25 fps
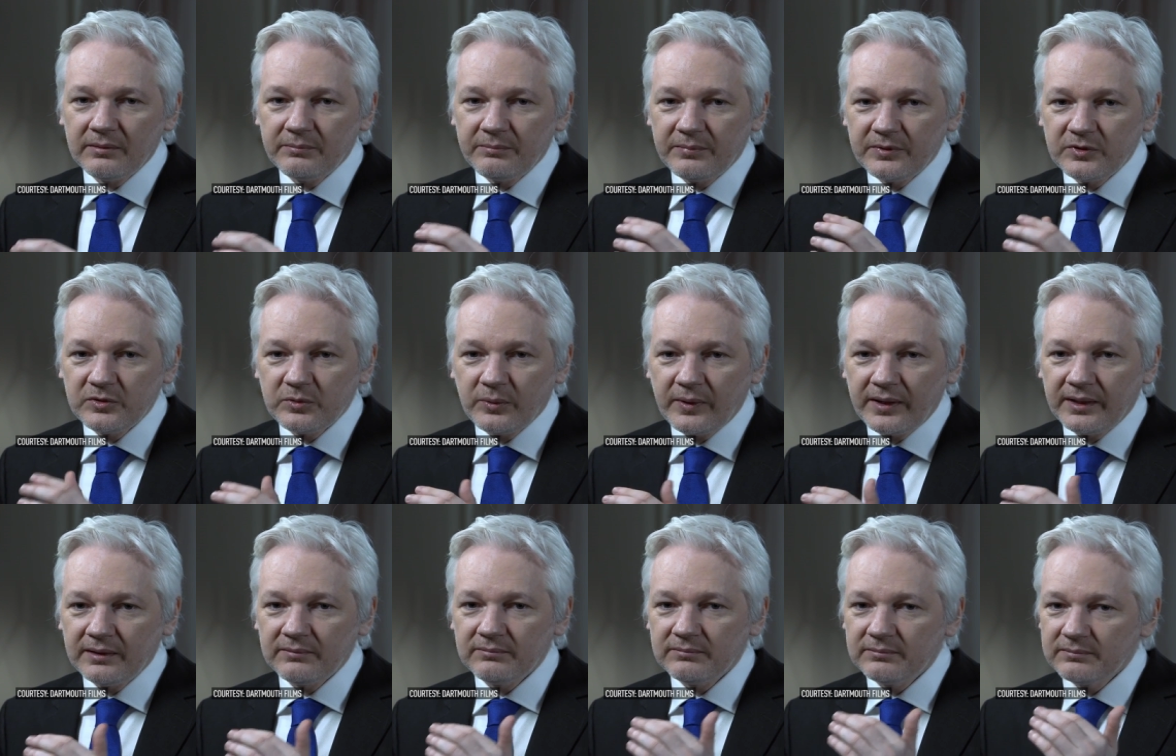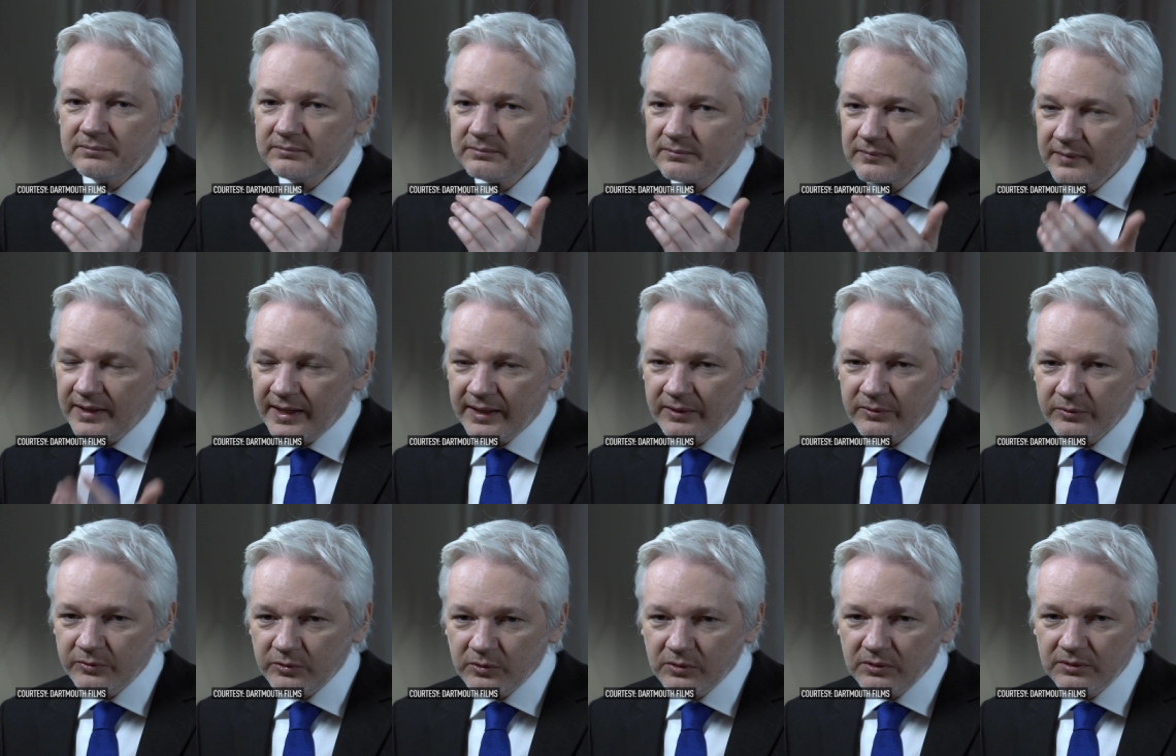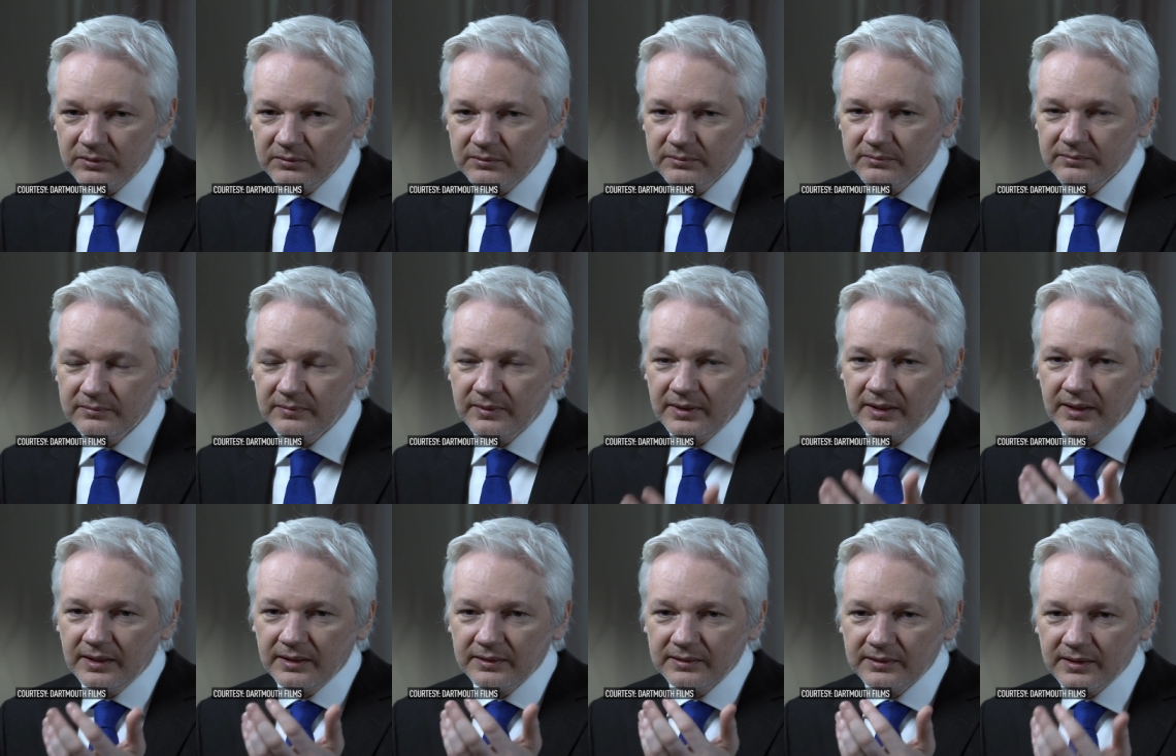between Ecuador,
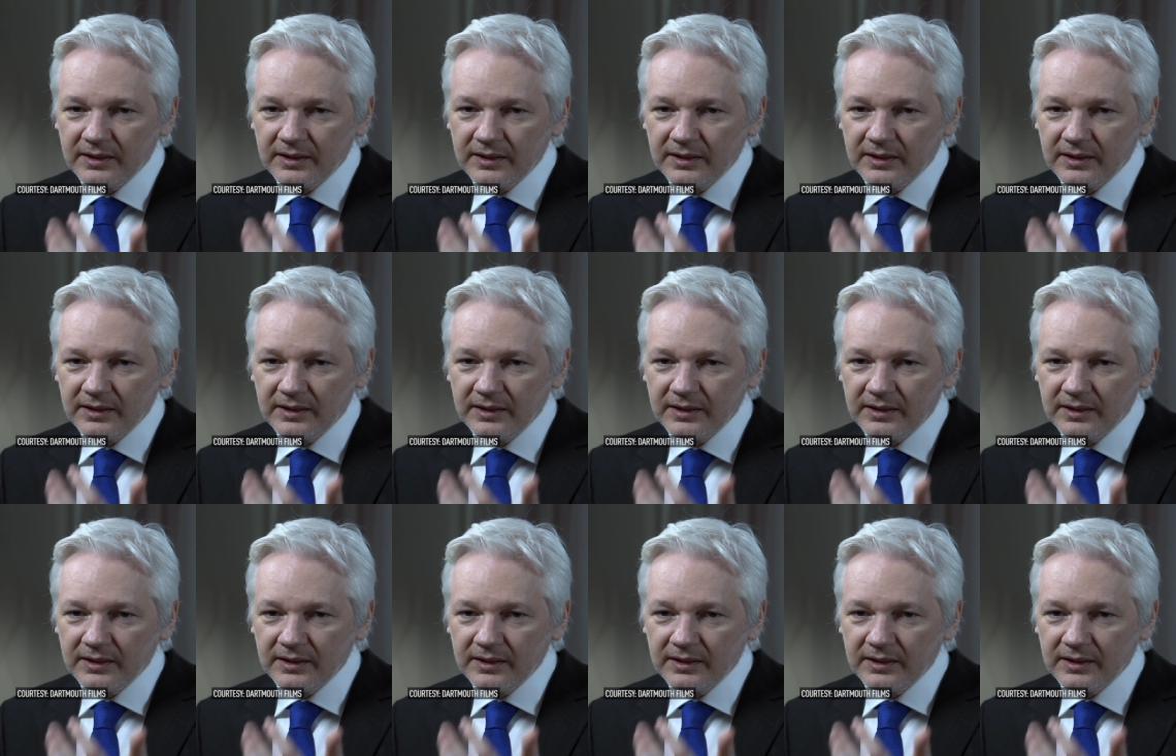a